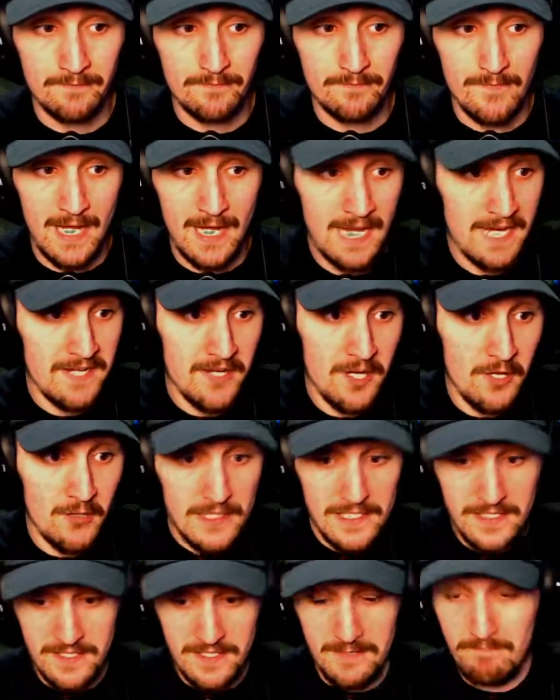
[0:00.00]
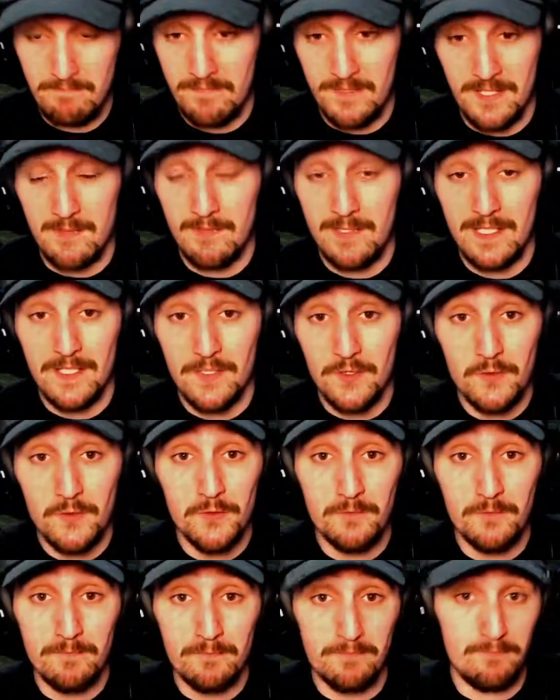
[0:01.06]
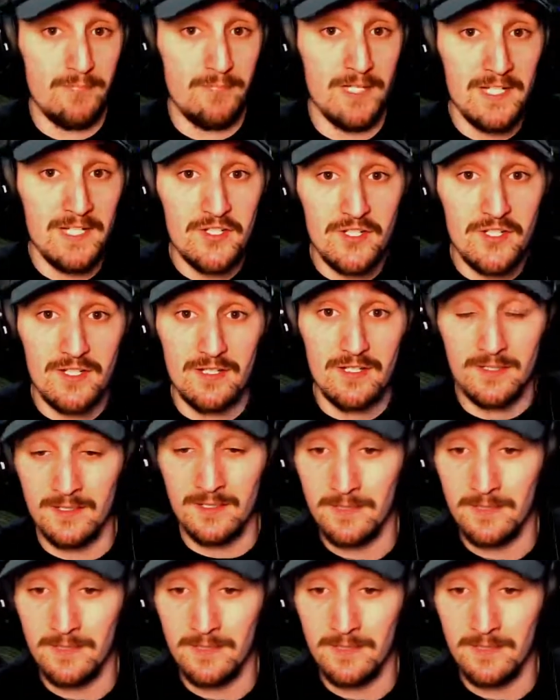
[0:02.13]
I know, as somebody who pitched,